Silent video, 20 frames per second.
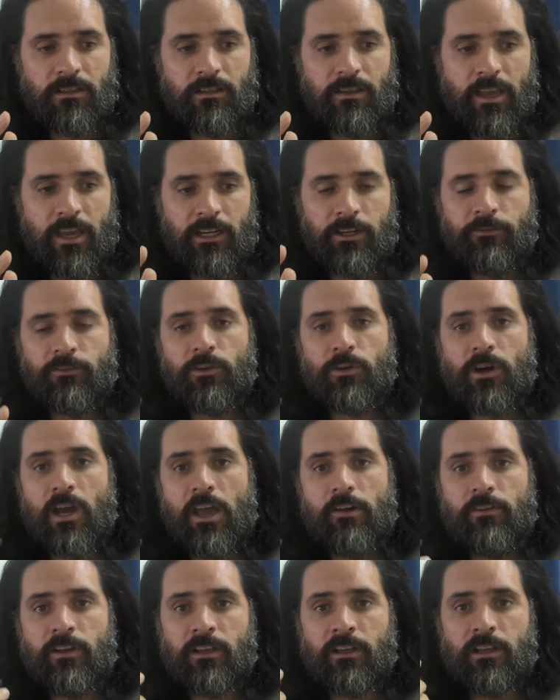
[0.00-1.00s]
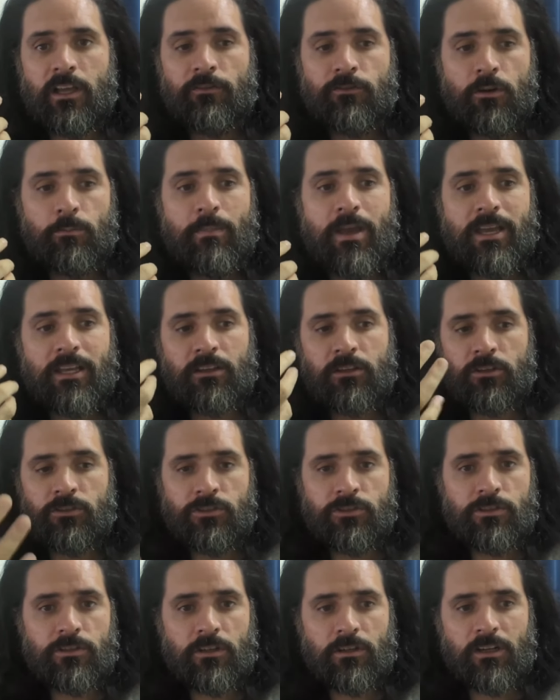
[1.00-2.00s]
and if you're making a
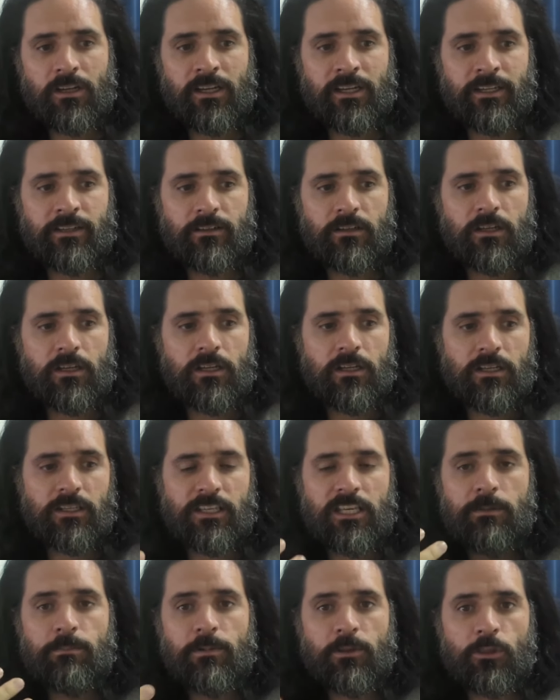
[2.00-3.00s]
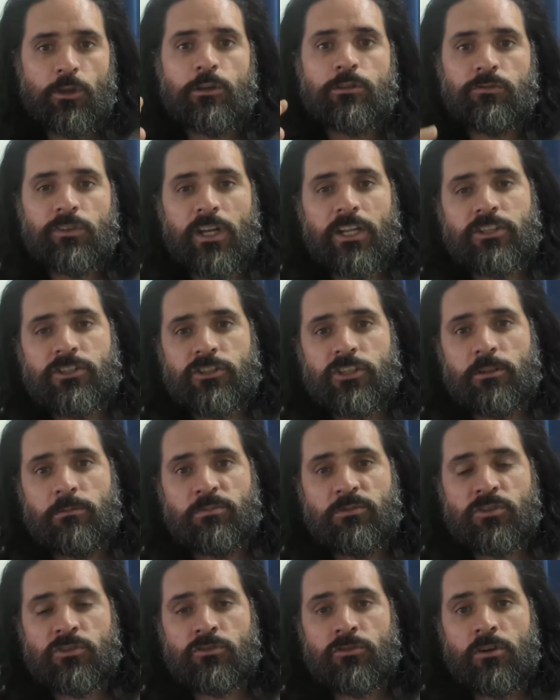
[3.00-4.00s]
new client, keeping those
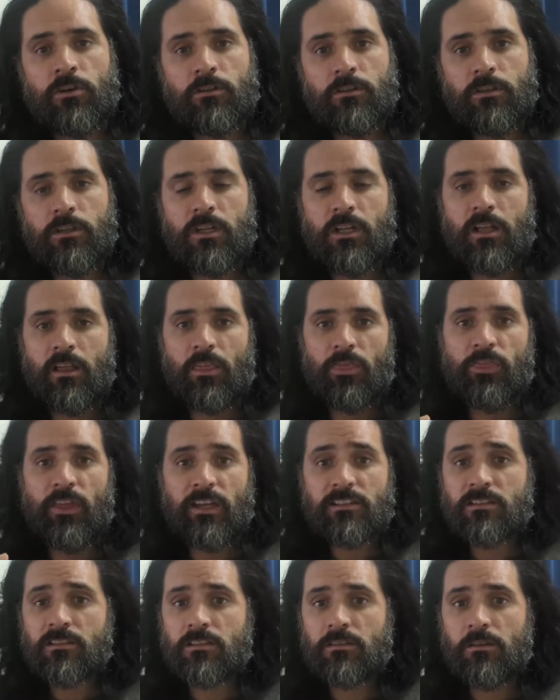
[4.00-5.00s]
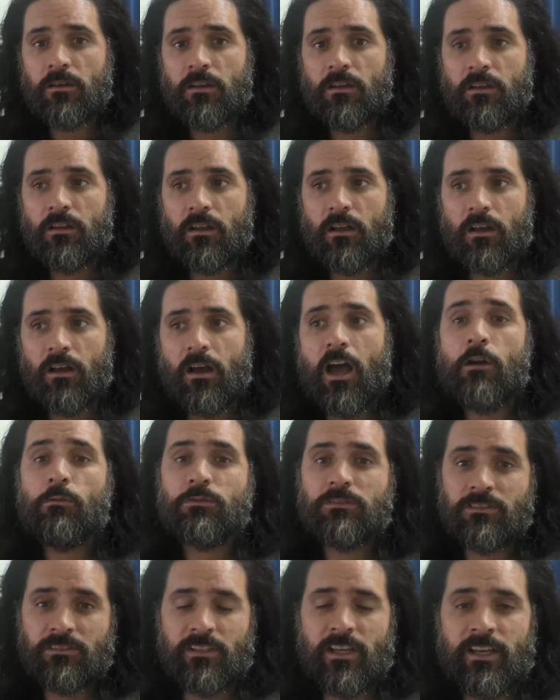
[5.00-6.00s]
relationships strong, that's, I
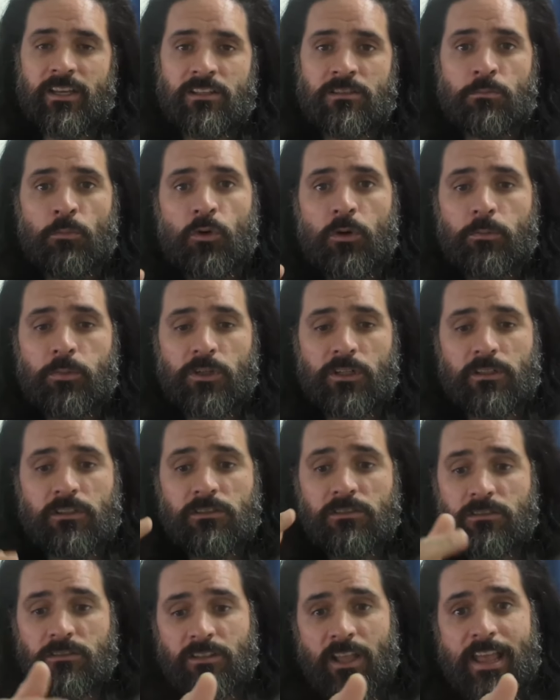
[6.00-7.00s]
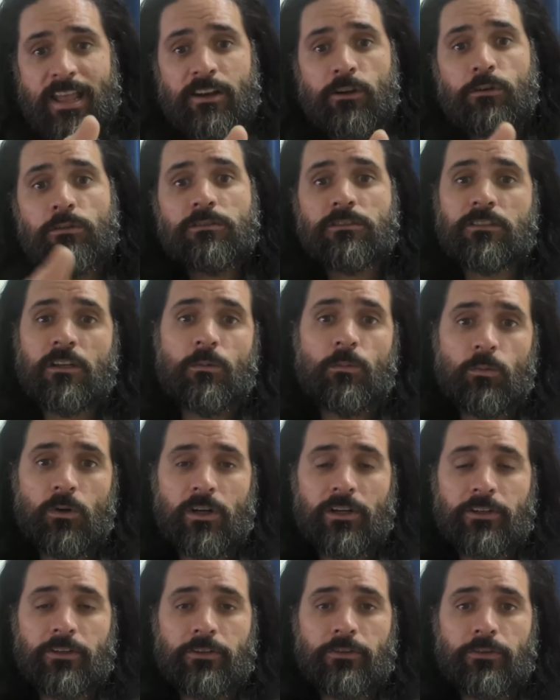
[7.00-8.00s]
would say, is more important, because they know
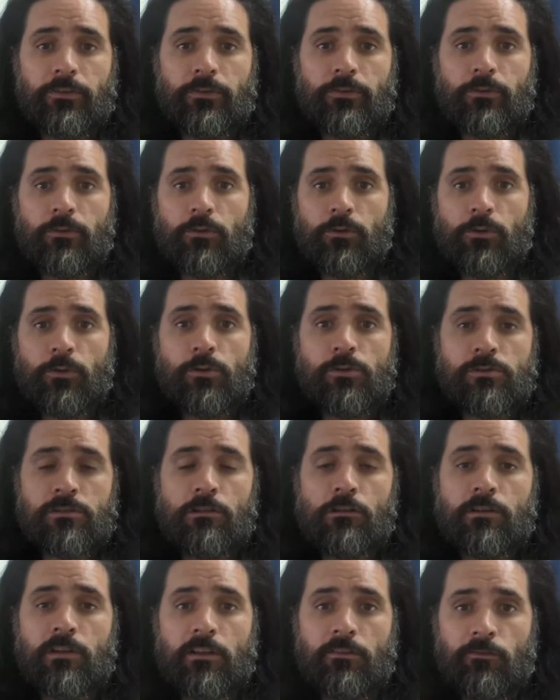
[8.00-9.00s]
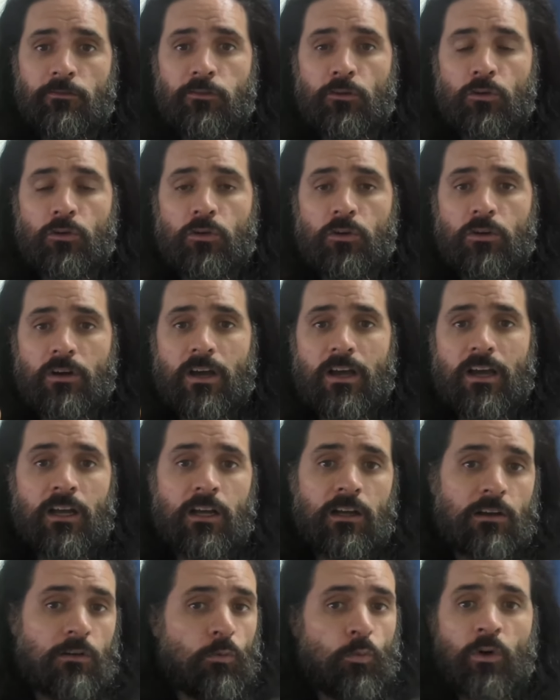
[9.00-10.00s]
someone who's looking for
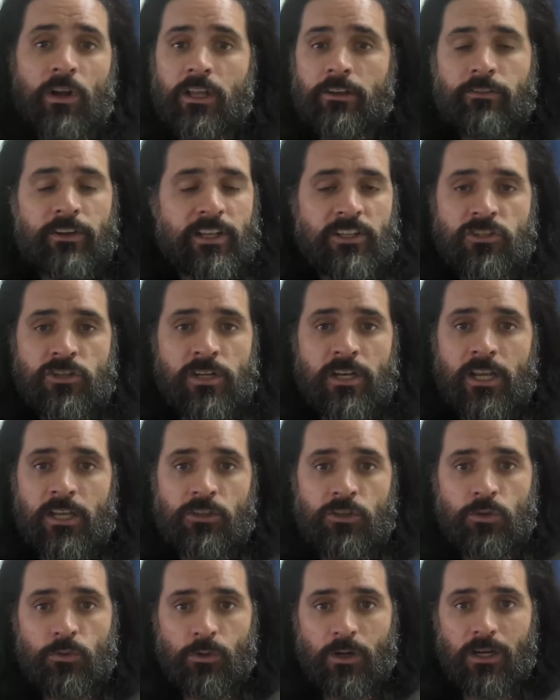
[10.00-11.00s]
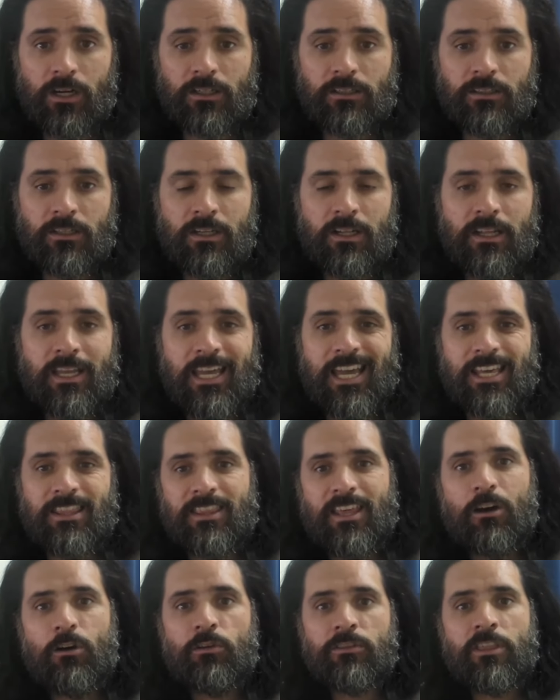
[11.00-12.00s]
whatever engineer you are, and
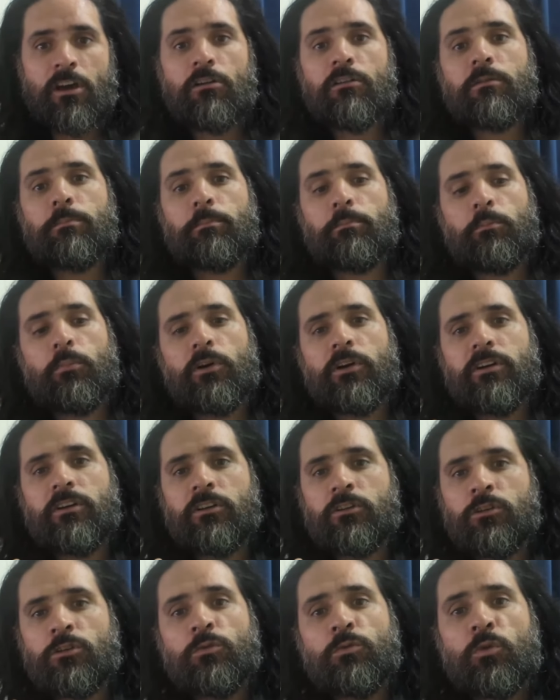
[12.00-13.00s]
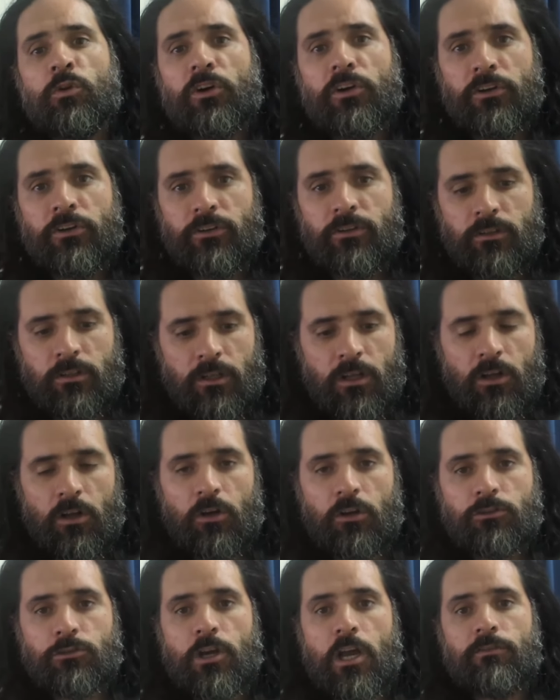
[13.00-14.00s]
they'll put in a good word.
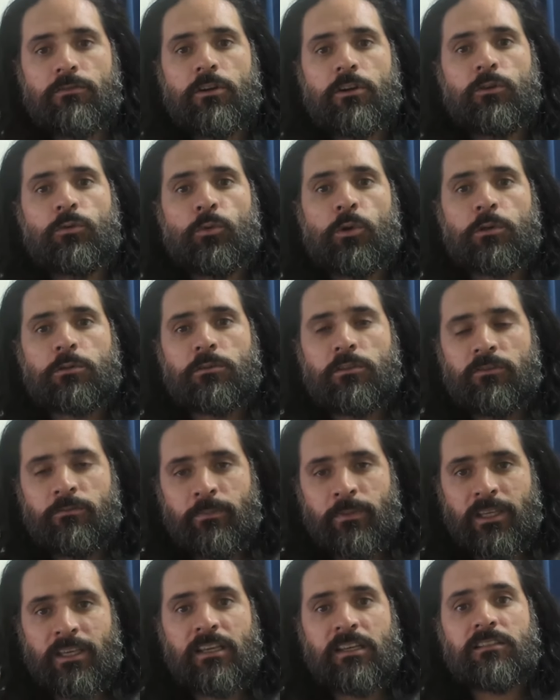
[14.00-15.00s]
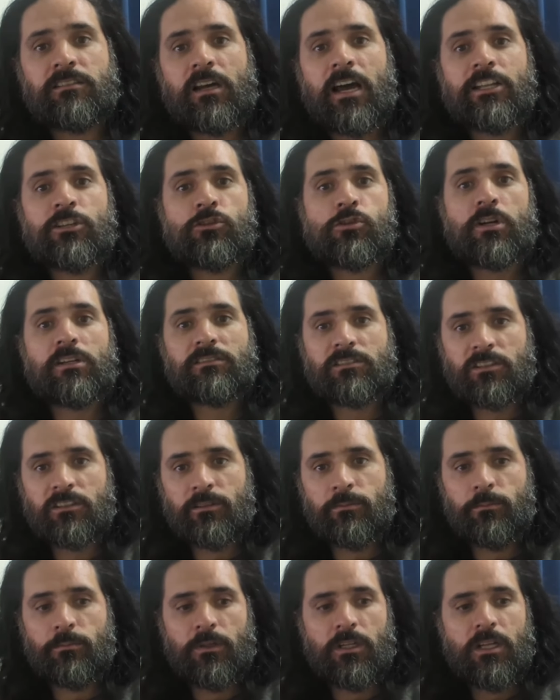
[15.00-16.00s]
Oh, Tyrone worked with me. I trust
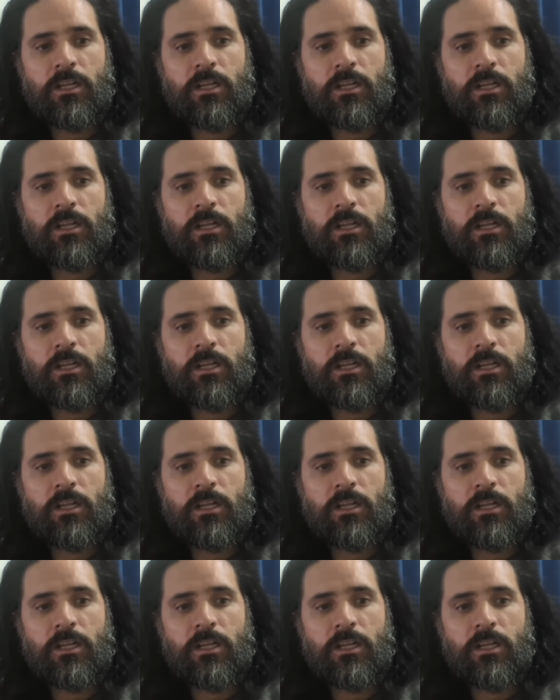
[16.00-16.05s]
him.